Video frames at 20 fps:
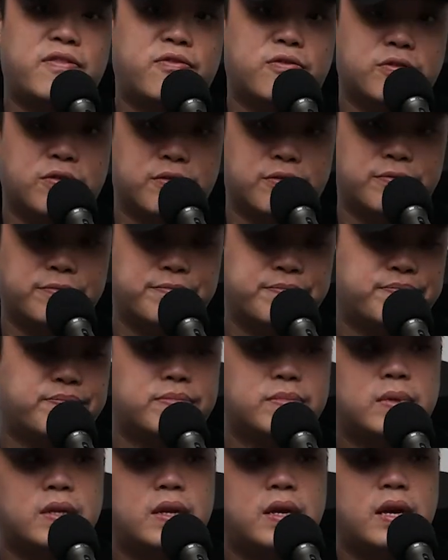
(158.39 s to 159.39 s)
Photo
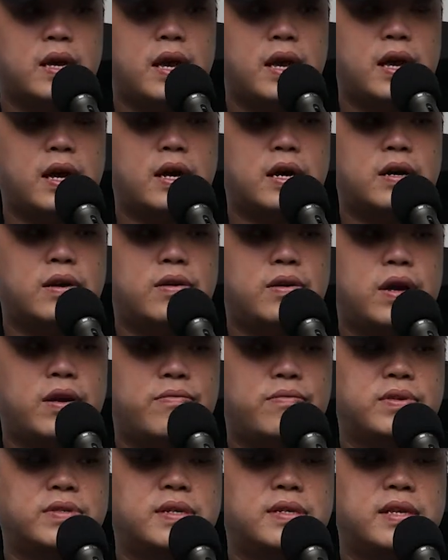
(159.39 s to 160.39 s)

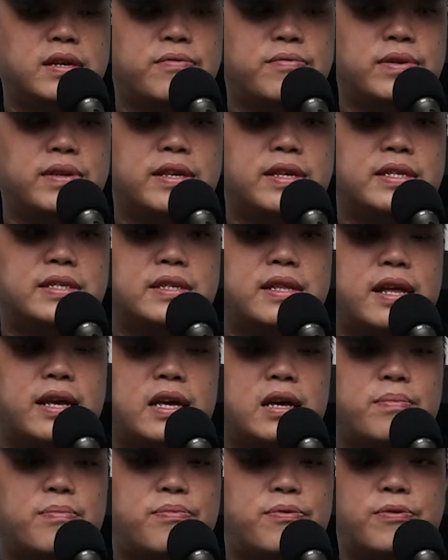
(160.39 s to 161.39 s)
had recently released
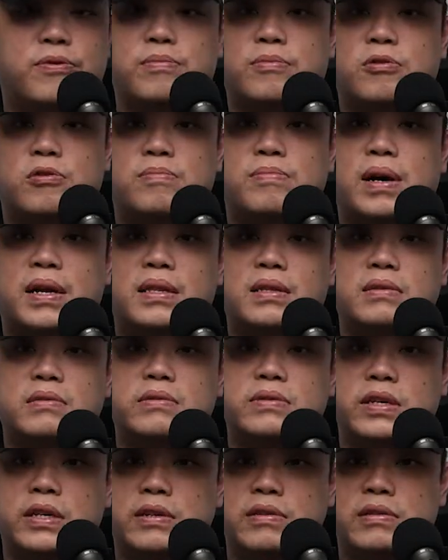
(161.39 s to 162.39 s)
like a promo
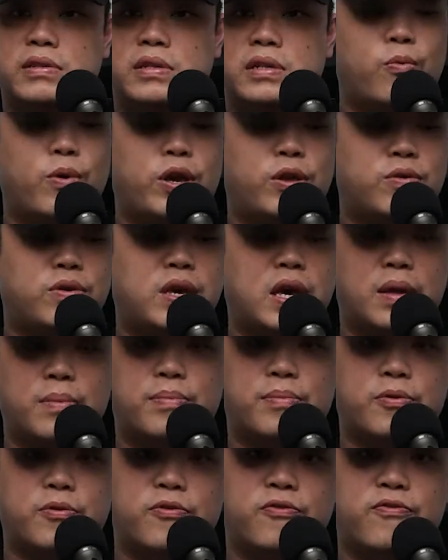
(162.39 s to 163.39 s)
bundle deal where you
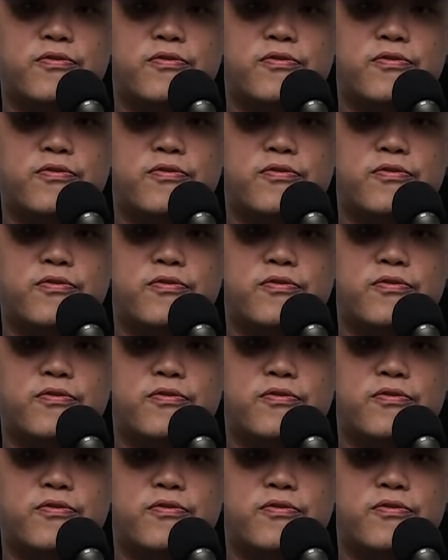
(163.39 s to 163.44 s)
get both